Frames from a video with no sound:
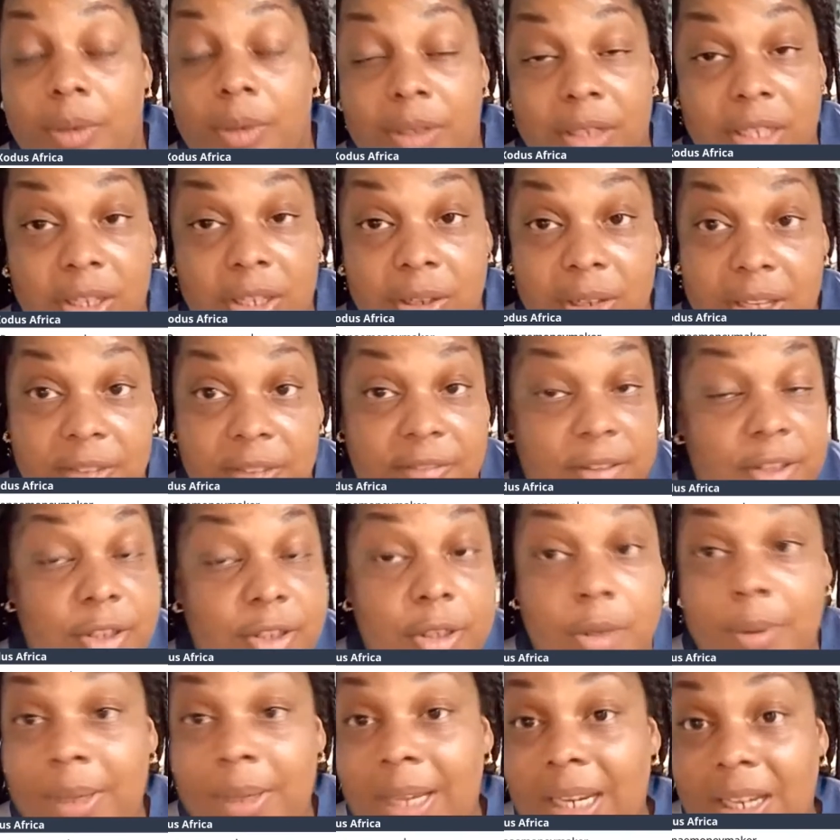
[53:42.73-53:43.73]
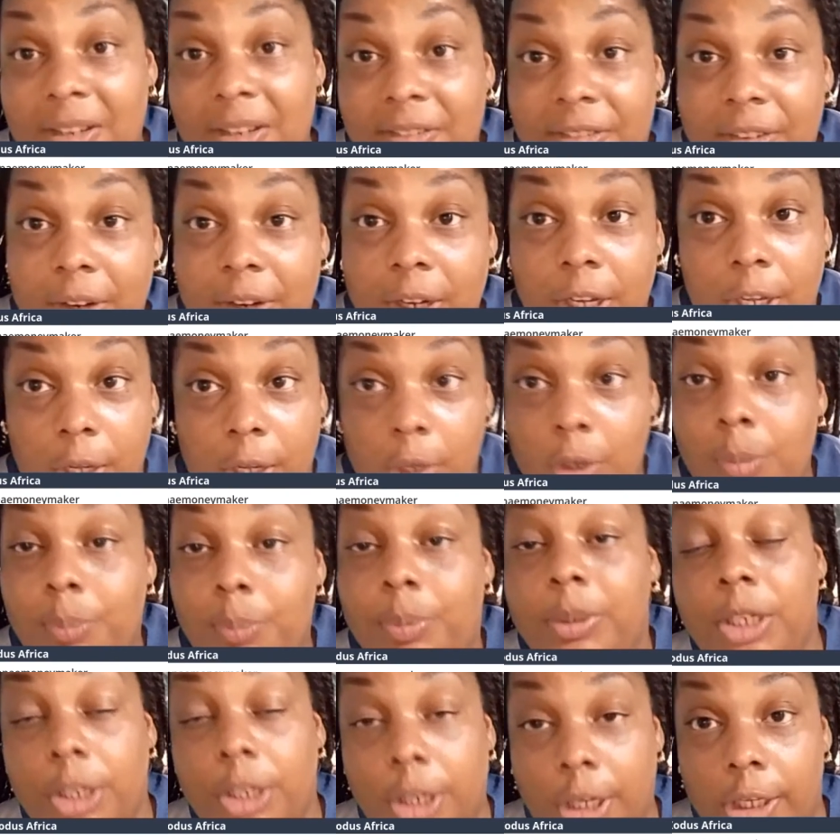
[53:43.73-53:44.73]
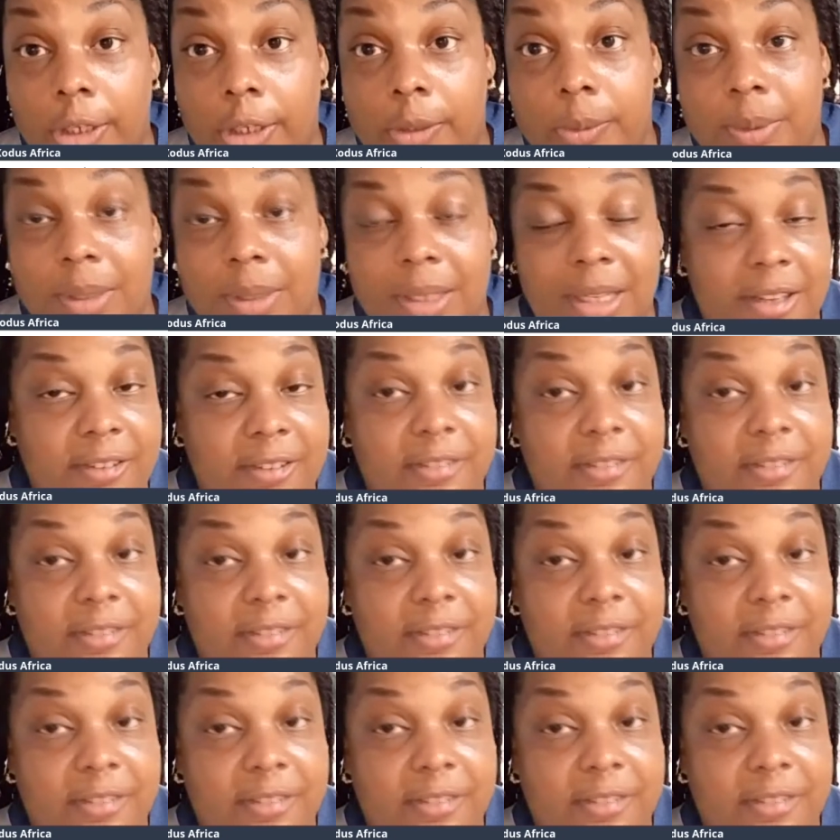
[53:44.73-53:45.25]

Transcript: If you're donating for a goat, put goat.